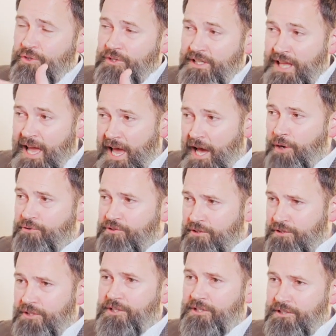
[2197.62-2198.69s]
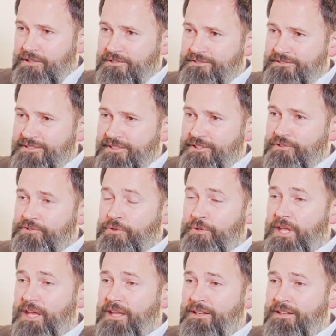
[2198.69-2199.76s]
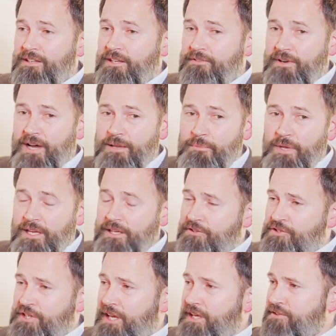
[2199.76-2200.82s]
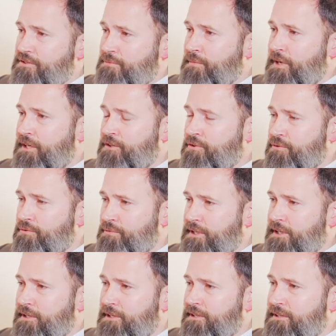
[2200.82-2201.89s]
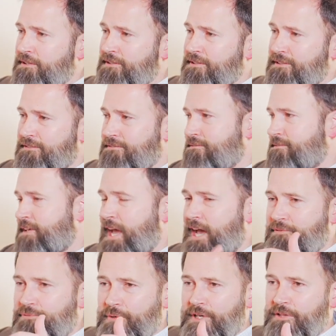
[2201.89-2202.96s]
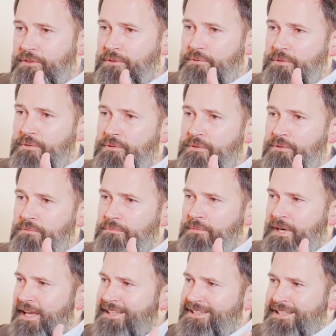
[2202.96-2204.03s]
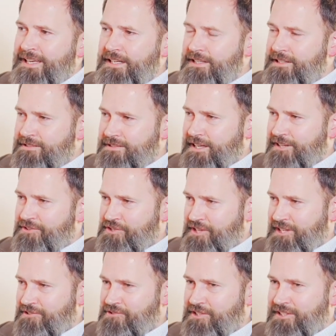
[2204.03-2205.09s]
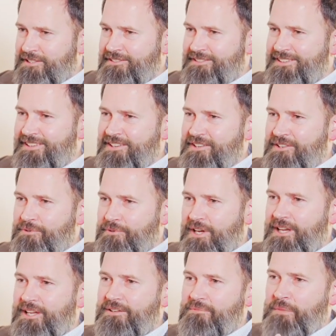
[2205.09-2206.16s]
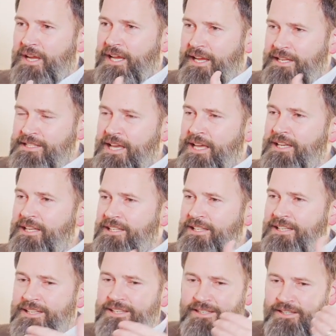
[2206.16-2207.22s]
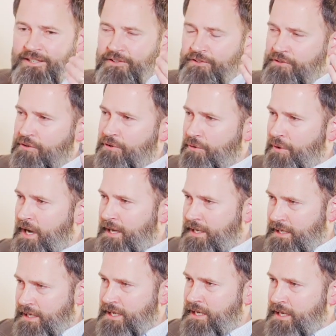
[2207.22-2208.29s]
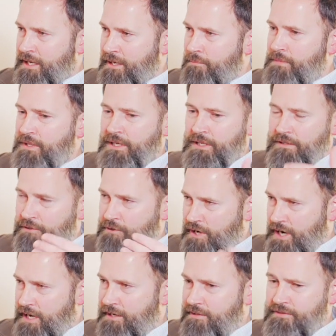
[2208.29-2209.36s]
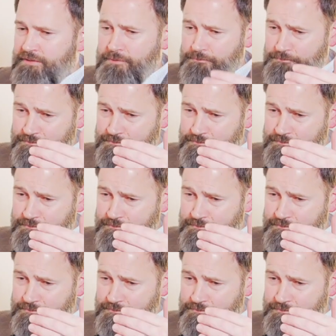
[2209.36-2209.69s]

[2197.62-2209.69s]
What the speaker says: how to learn, so that if I make a change in my career halfway through, my identity's not changing, right? My identity is who I am in Christ,